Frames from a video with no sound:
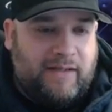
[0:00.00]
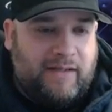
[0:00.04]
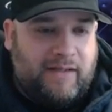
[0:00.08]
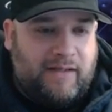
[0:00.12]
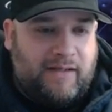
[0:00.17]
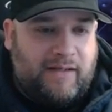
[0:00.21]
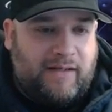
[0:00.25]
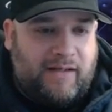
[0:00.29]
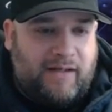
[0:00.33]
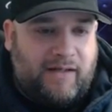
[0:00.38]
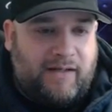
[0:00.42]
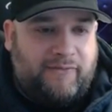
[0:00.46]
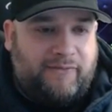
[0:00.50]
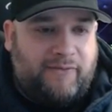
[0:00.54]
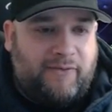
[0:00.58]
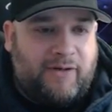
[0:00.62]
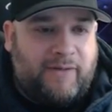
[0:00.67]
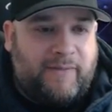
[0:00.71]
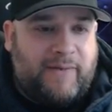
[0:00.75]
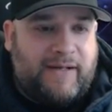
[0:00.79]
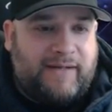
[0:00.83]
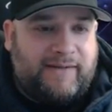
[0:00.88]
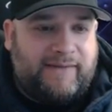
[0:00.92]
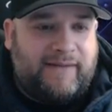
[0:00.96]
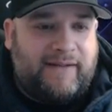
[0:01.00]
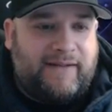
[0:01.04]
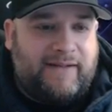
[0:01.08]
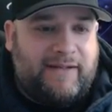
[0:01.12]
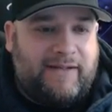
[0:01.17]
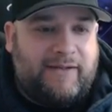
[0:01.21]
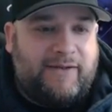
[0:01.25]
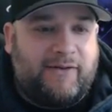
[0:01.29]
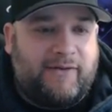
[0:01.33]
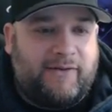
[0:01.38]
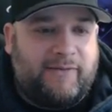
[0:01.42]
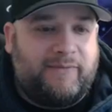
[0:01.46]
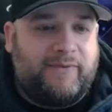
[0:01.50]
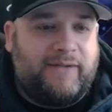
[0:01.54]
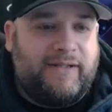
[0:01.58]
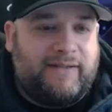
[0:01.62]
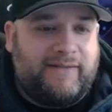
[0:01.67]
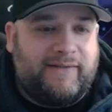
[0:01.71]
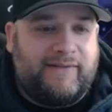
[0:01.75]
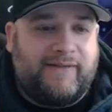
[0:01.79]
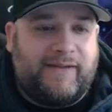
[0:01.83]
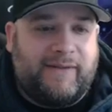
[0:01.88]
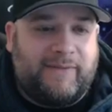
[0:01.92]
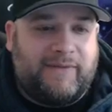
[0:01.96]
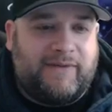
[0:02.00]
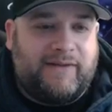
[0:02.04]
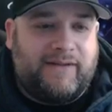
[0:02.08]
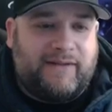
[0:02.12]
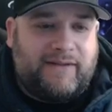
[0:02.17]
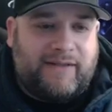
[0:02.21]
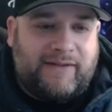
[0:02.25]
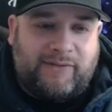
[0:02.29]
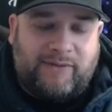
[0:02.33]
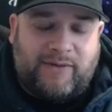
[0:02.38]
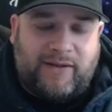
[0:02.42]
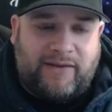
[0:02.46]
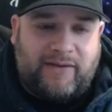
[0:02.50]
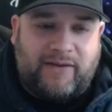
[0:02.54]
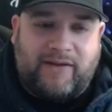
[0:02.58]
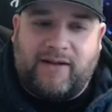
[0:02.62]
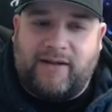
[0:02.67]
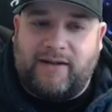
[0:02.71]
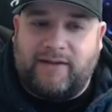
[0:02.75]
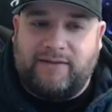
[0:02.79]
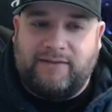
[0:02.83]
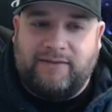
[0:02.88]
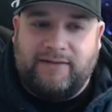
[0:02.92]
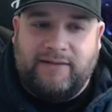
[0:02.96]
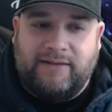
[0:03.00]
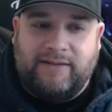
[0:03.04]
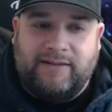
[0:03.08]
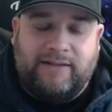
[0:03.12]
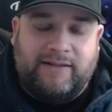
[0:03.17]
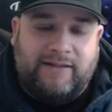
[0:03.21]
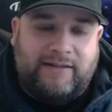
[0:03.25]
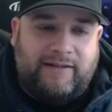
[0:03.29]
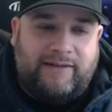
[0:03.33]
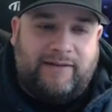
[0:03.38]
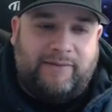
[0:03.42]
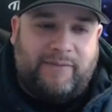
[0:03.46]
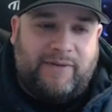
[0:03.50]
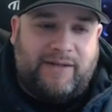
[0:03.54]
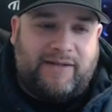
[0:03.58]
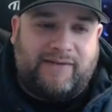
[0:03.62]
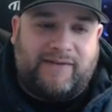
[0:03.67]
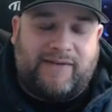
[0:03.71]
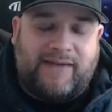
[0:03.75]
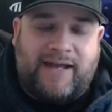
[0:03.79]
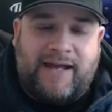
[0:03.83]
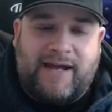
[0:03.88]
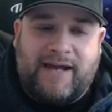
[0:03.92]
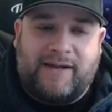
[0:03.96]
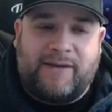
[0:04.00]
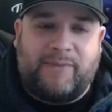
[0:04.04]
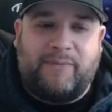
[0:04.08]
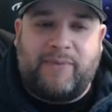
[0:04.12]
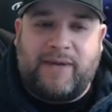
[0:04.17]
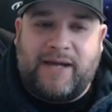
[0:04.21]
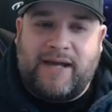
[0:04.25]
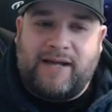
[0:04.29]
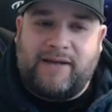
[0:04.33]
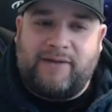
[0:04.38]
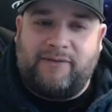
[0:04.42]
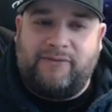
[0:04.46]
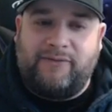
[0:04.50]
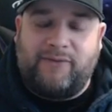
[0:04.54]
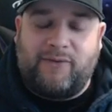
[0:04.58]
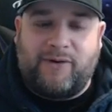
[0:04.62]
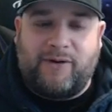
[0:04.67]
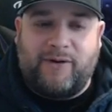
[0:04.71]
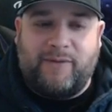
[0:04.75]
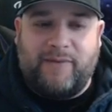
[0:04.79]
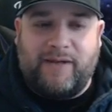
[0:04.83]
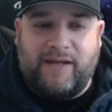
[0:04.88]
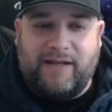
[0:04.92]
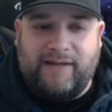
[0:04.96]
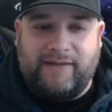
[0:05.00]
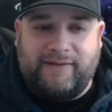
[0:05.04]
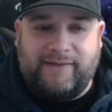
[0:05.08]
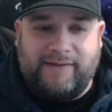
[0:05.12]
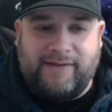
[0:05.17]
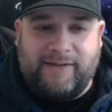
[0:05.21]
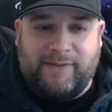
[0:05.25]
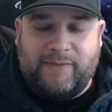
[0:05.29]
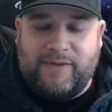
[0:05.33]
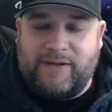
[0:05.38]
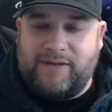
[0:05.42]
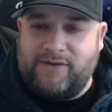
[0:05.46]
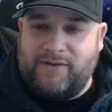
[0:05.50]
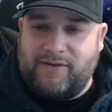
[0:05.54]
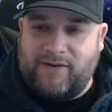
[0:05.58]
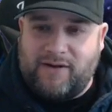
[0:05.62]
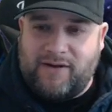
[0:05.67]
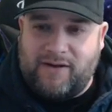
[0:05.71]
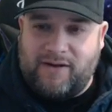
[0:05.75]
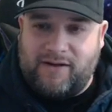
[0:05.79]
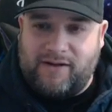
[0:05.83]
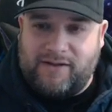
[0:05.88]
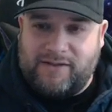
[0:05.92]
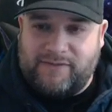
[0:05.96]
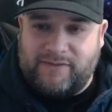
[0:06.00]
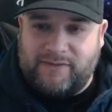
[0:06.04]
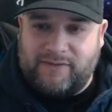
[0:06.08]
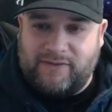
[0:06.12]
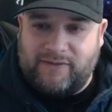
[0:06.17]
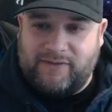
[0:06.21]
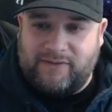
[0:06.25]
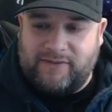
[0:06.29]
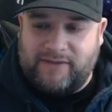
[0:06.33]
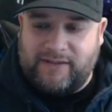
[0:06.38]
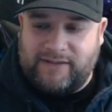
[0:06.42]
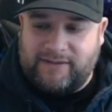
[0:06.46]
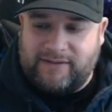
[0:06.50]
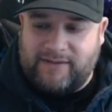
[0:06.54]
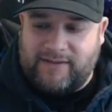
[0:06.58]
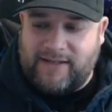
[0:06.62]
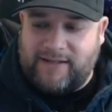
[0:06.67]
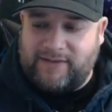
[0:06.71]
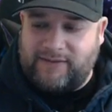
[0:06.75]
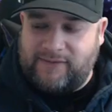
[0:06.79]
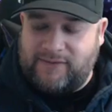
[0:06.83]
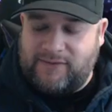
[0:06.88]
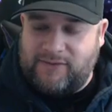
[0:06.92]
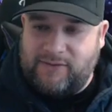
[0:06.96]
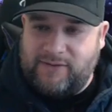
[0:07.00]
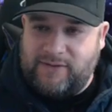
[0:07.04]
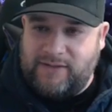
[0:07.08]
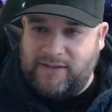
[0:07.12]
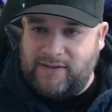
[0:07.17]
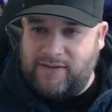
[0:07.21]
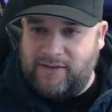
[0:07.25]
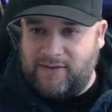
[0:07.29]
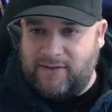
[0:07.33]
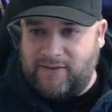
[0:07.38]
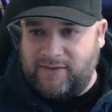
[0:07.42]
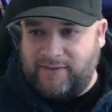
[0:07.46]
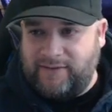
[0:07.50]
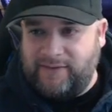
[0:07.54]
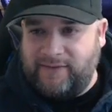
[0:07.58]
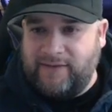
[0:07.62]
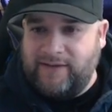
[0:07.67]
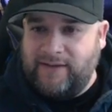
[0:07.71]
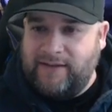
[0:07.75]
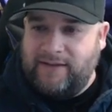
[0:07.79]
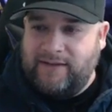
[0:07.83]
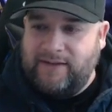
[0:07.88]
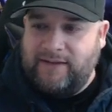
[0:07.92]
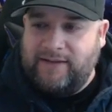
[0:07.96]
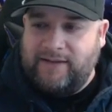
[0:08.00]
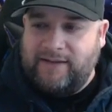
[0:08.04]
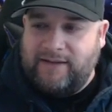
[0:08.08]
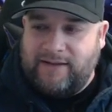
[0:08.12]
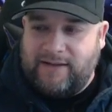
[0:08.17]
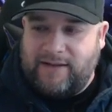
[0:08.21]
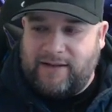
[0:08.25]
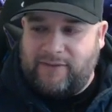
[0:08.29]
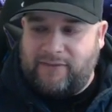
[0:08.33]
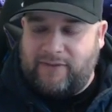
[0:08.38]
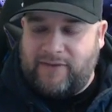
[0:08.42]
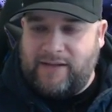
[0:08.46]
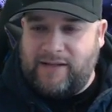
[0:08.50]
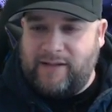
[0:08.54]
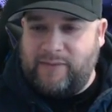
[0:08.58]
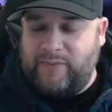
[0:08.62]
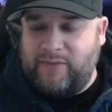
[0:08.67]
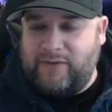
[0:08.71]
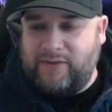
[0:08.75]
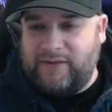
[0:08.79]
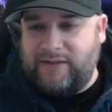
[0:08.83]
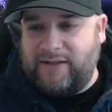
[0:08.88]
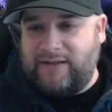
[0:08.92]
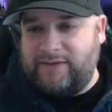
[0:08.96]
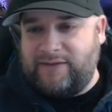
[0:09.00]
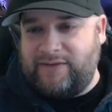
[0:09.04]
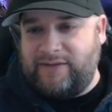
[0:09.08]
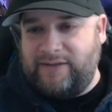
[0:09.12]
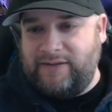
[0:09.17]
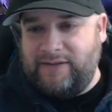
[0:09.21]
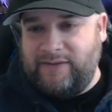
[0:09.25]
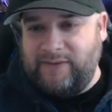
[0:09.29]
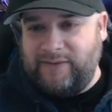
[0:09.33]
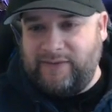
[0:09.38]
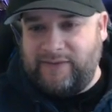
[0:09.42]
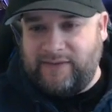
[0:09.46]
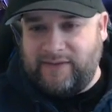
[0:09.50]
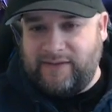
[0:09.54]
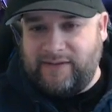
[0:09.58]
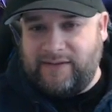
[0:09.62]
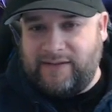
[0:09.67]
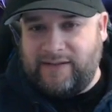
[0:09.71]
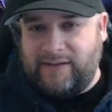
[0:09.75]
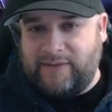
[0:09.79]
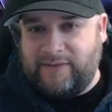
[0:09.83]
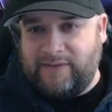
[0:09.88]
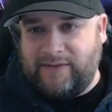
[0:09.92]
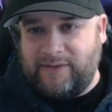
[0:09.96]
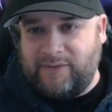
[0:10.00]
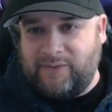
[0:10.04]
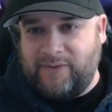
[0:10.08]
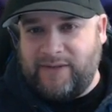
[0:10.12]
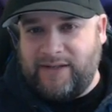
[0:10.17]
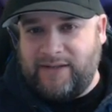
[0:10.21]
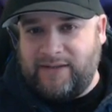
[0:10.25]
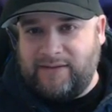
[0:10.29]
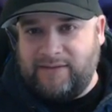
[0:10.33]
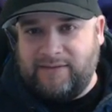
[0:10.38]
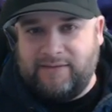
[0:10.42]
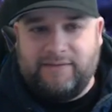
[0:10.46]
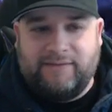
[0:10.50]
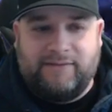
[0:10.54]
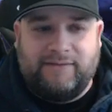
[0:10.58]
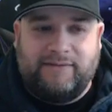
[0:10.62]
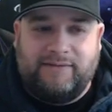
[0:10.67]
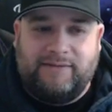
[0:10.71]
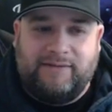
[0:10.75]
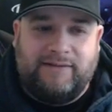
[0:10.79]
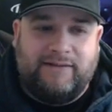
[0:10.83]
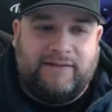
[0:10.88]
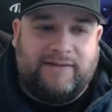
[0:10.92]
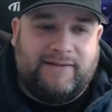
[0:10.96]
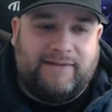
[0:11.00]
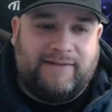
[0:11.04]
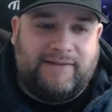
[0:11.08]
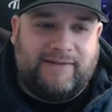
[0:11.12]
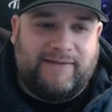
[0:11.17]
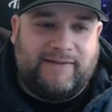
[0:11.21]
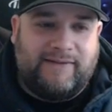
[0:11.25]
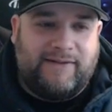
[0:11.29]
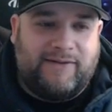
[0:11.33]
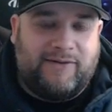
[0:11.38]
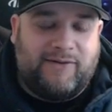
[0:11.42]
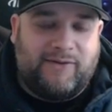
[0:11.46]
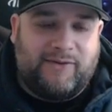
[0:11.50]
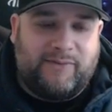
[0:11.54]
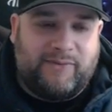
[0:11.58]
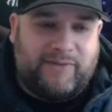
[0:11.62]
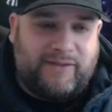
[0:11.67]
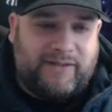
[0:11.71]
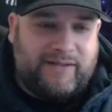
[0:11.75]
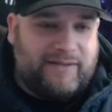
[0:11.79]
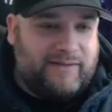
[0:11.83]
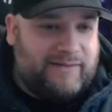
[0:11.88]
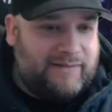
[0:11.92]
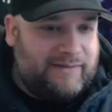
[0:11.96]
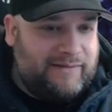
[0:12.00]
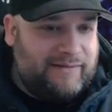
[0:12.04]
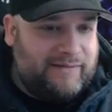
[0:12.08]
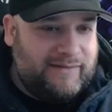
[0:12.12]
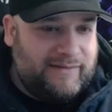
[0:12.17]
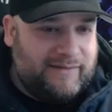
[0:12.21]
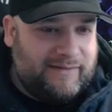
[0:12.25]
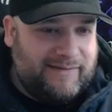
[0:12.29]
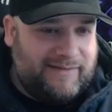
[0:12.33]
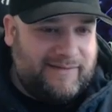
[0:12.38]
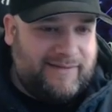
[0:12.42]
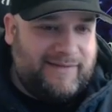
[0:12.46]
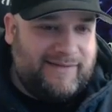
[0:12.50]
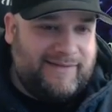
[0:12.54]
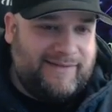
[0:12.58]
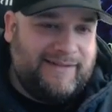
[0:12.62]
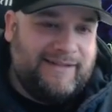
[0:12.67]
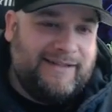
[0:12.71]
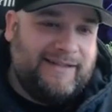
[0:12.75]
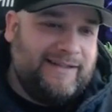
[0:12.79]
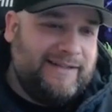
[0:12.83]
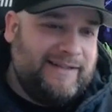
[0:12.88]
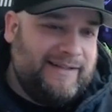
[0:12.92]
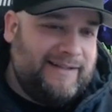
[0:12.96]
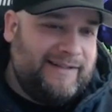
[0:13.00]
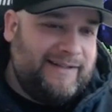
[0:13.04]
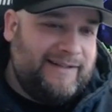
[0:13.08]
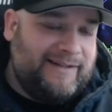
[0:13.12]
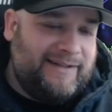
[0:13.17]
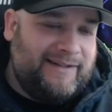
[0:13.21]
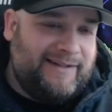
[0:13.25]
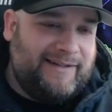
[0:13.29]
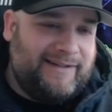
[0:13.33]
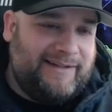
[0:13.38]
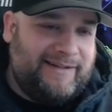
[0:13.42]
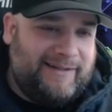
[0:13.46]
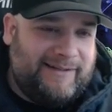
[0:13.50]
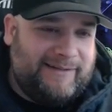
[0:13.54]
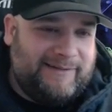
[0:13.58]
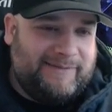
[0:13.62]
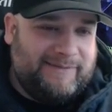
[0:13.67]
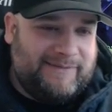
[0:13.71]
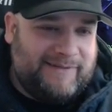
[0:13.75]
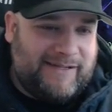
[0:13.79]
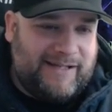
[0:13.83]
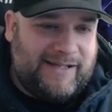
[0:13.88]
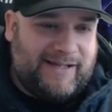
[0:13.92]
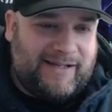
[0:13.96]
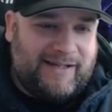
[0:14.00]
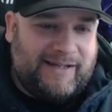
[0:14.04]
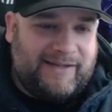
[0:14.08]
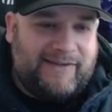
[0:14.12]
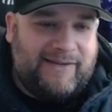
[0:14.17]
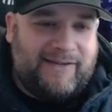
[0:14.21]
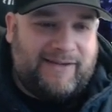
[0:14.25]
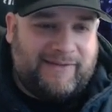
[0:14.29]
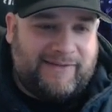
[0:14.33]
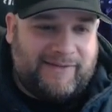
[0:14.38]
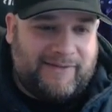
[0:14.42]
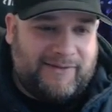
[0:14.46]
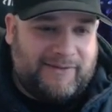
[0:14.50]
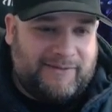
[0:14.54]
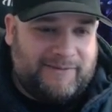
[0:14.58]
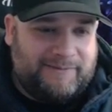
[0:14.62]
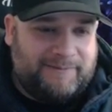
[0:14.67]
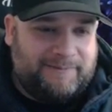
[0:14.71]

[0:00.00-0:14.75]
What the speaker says: Floramax and Eco Complete the same thing. That's what I thought. Because I had a bag of Floramax in my garage for like the last 2 years, and I finally pulled it out to use it, and I was like, wait, this is Eco Complete. Yeah, I thought so.